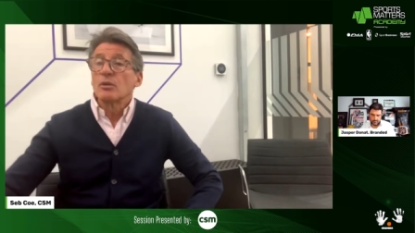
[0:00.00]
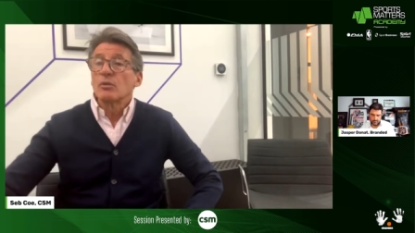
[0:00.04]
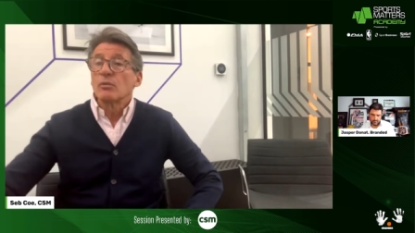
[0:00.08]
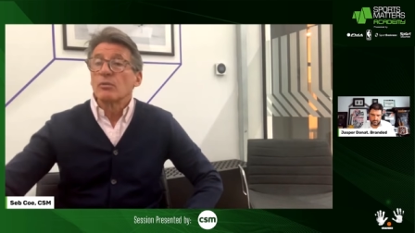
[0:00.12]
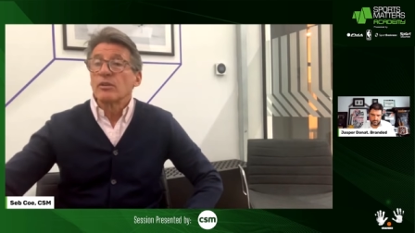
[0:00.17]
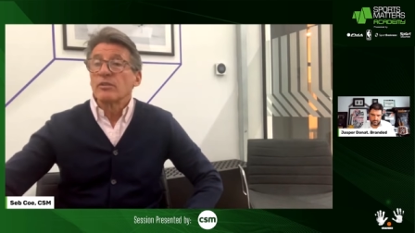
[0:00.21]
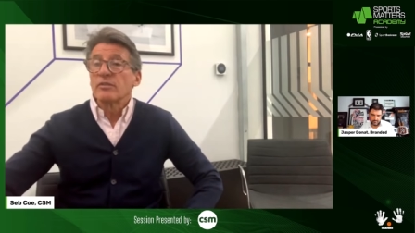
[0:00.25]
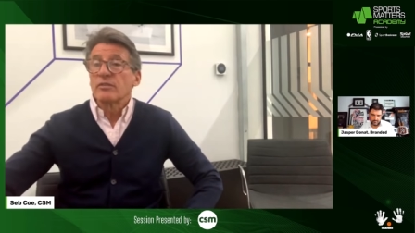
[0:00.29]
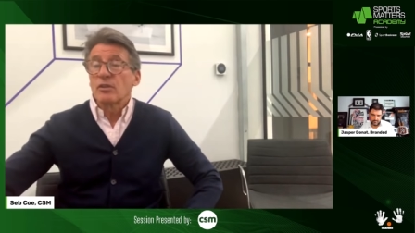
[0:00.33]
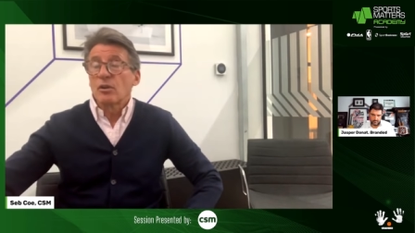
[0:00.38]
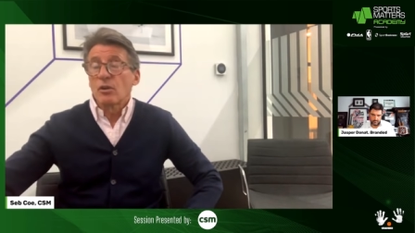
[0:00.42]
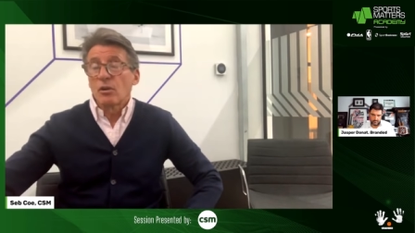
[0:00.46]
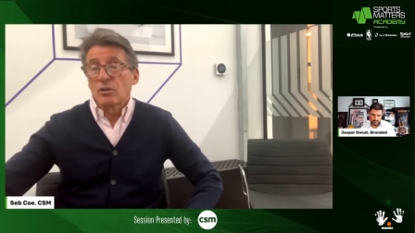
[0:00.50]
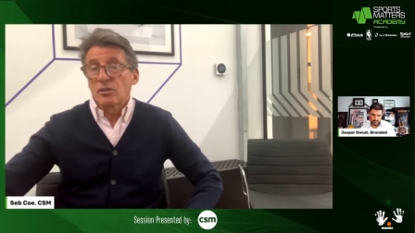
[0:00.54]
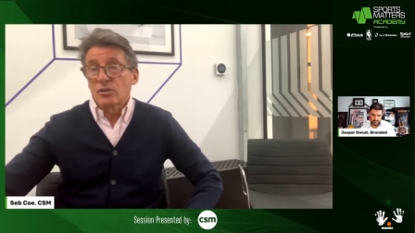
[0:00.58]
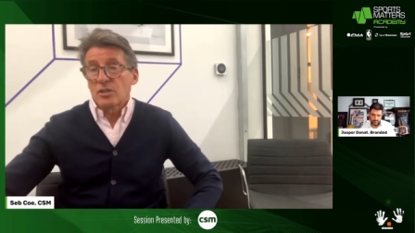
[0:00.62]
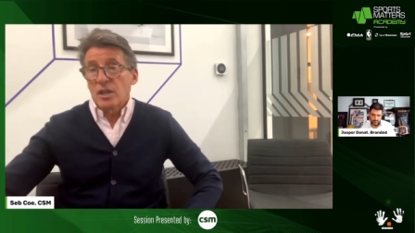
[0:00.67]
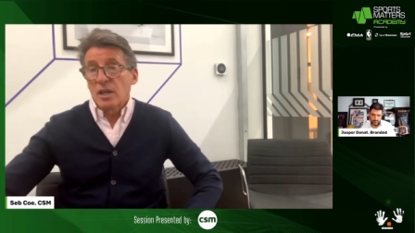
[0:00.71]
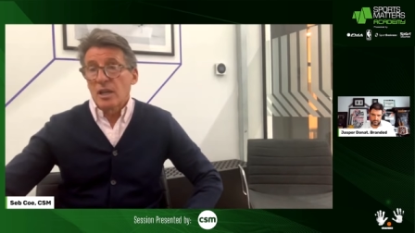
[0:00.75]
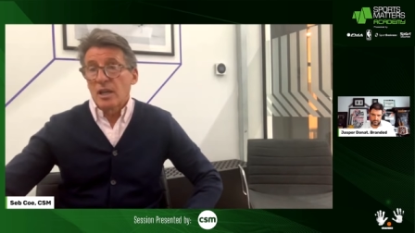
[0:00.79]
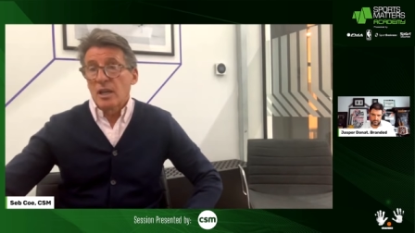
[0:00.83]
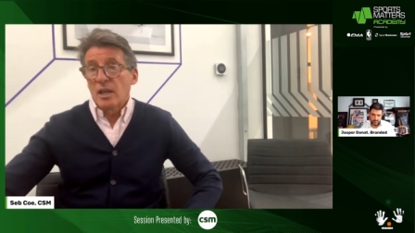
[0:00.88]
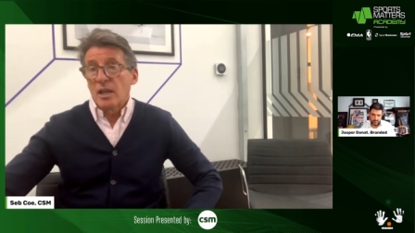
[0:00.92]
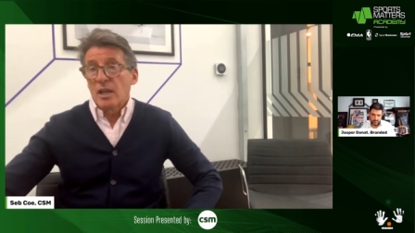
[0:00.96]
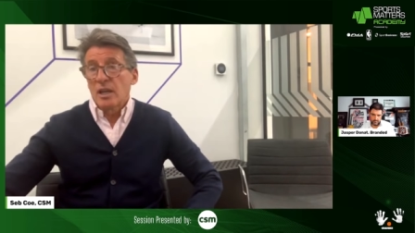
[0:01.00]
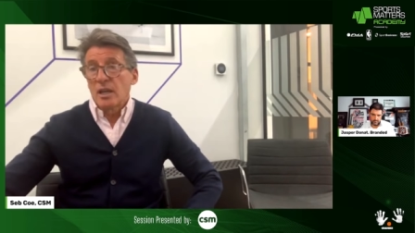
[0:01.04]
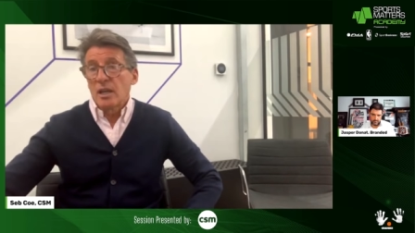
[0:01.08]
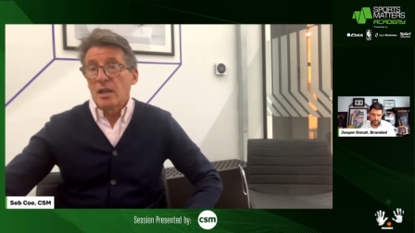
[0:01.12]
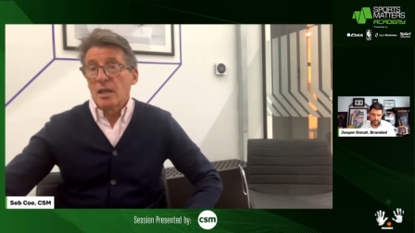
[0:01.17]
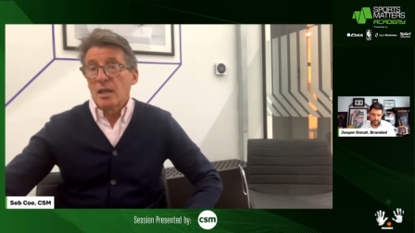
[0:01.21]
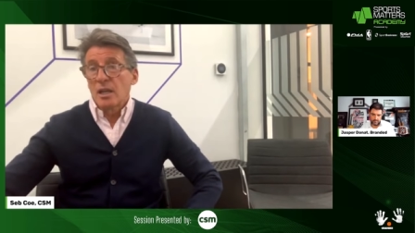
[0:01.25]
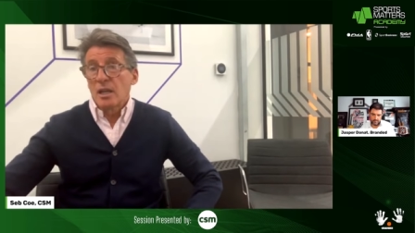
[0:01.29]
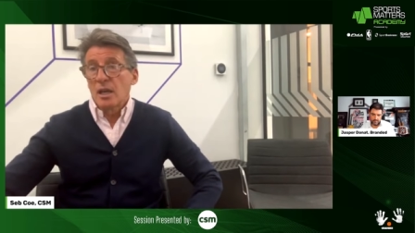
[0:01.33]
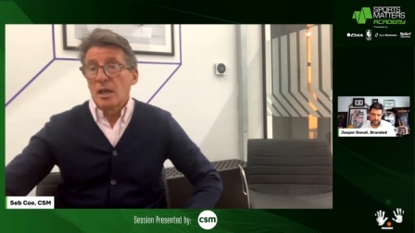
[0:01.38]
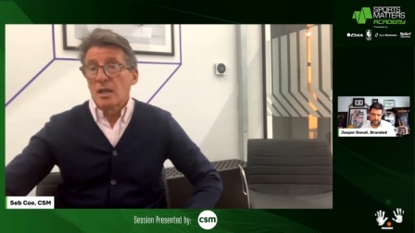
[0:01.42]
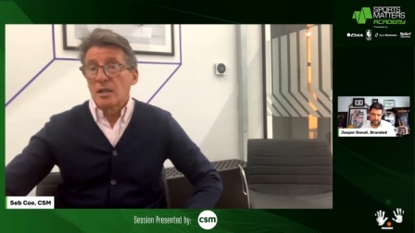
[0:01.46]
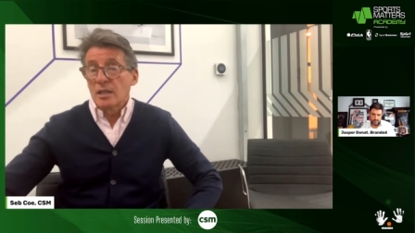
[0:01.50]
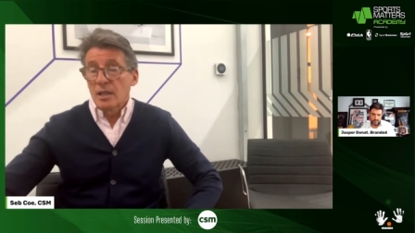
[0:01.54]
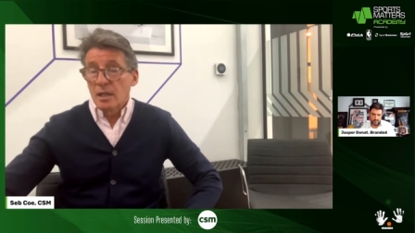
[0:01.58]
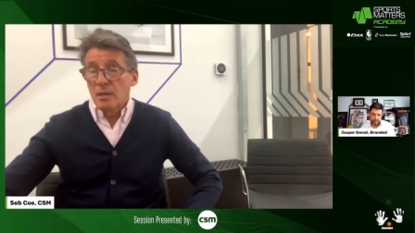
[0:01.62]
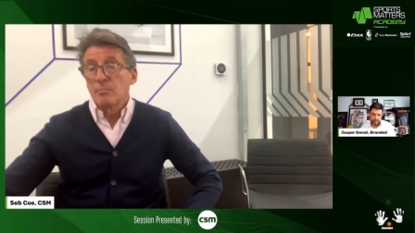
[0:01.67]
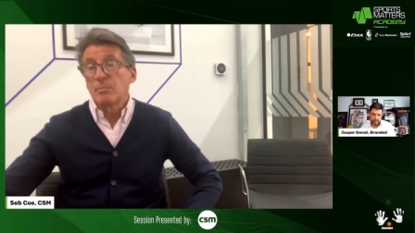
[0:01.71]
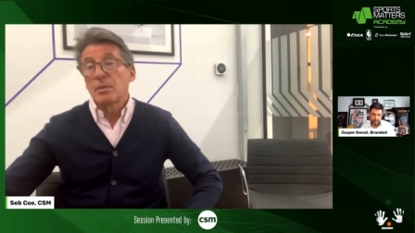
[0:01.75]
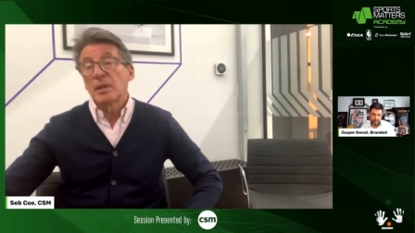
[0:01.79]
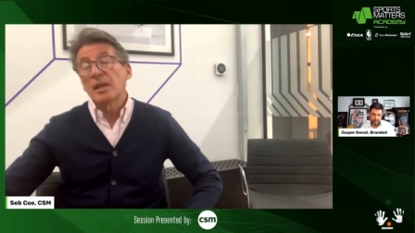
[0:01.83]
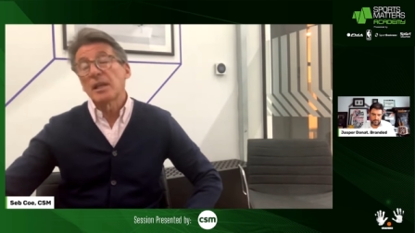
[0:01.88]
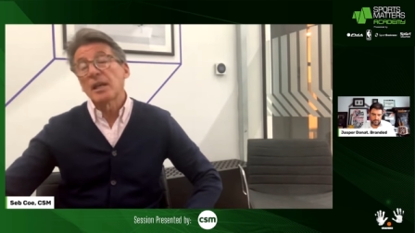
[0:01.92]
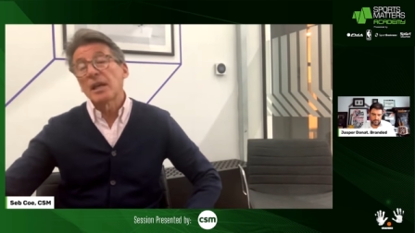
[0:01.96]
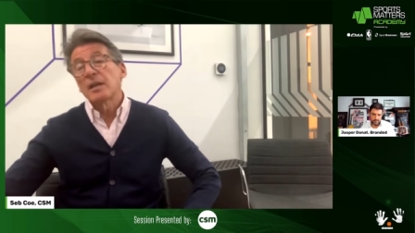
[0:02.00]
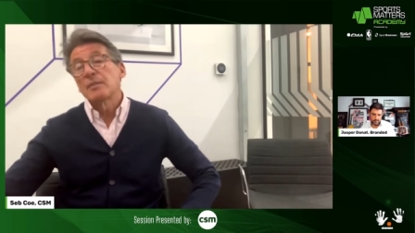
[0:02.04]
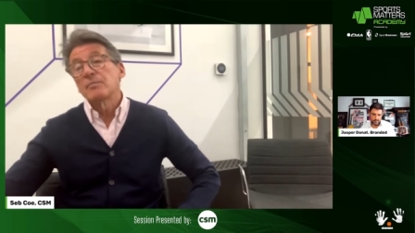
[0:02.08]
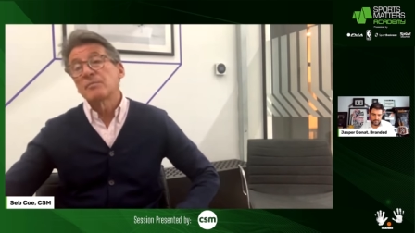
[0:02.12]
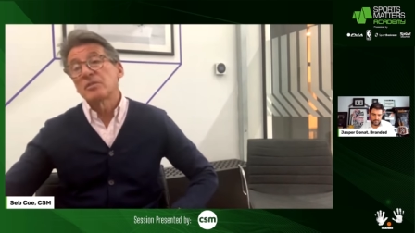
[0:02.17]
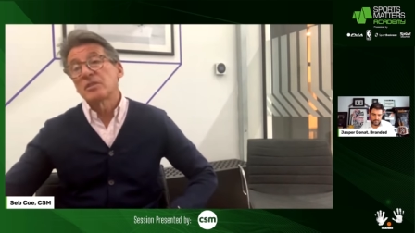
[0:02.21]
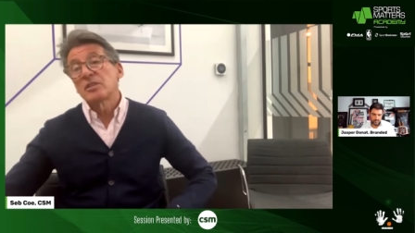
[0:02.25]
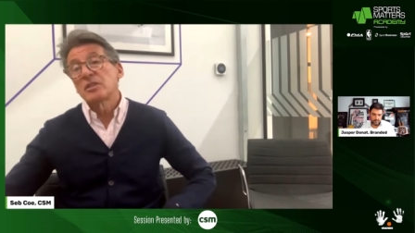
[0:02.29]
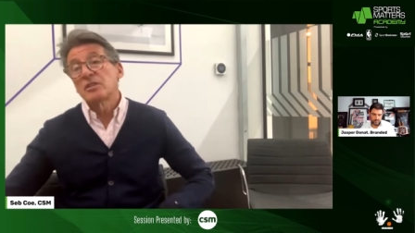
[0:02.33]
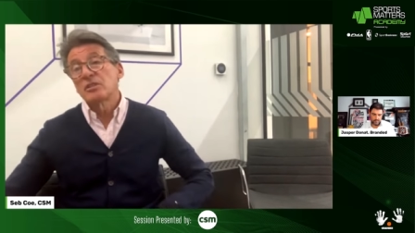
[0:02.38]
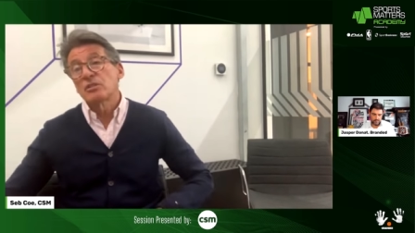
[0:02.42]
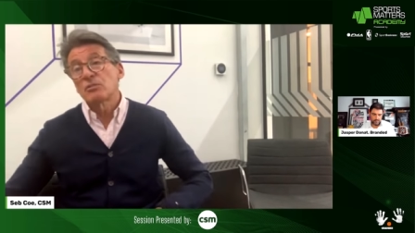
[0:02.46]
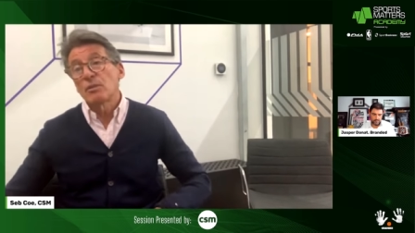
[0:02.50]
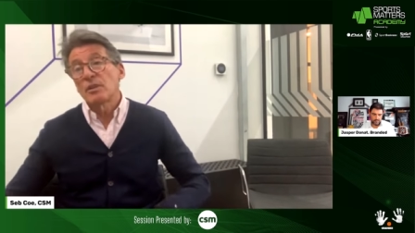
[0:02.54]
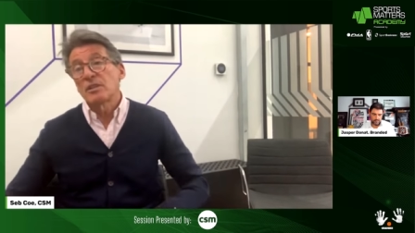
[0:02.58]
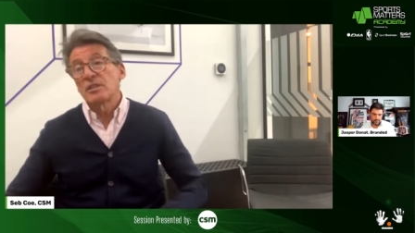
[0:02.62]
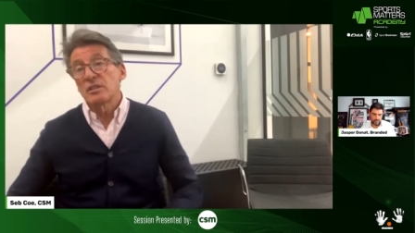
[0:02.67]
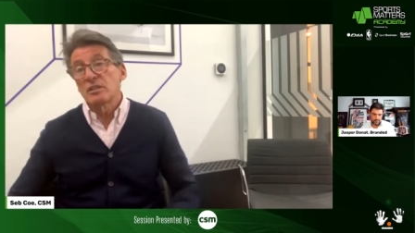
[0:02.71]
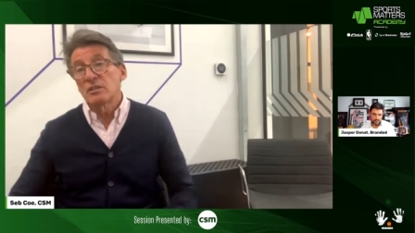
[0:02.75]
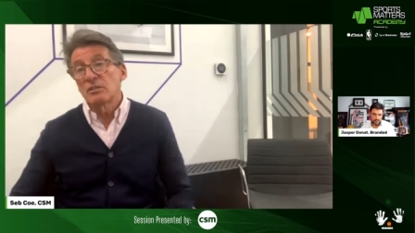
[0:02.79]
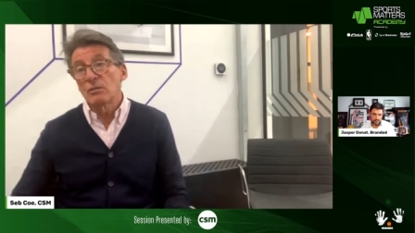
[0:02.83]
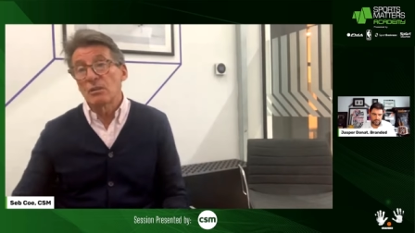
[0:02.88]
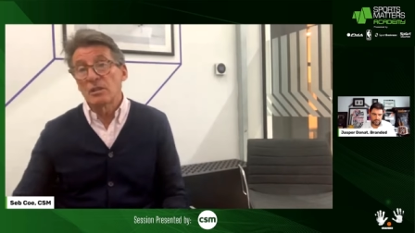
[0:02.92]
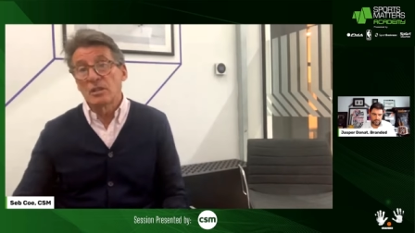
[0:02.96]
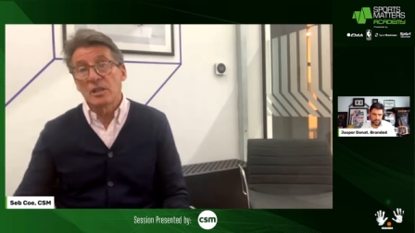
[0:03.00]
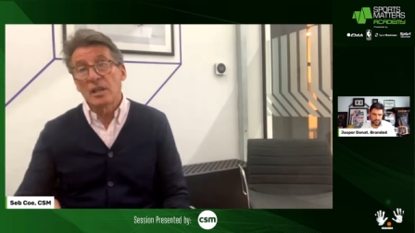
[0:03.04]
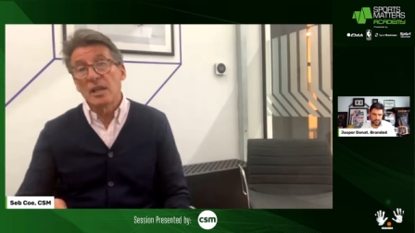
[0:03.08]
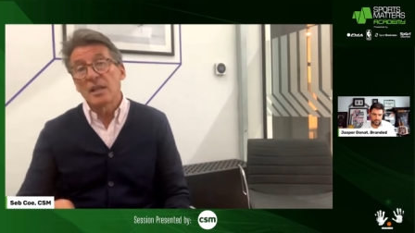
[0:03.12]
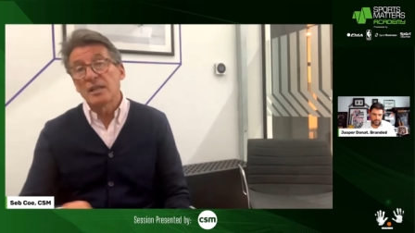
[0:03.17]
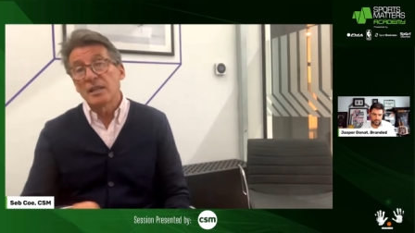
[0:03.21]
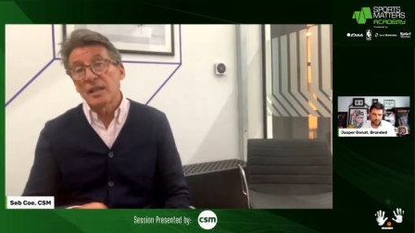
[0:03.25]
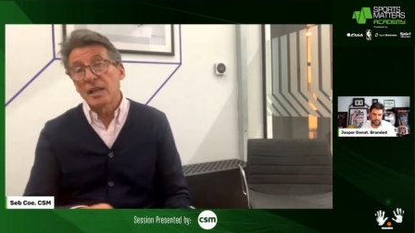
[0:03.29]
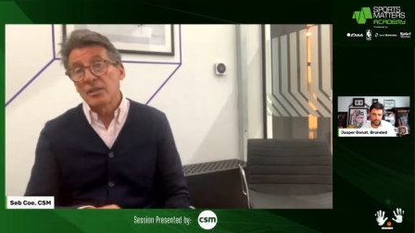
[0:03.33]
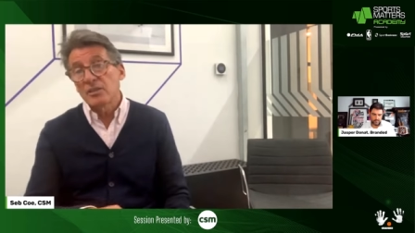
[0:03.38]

We've got a an Olympic Games in 2028.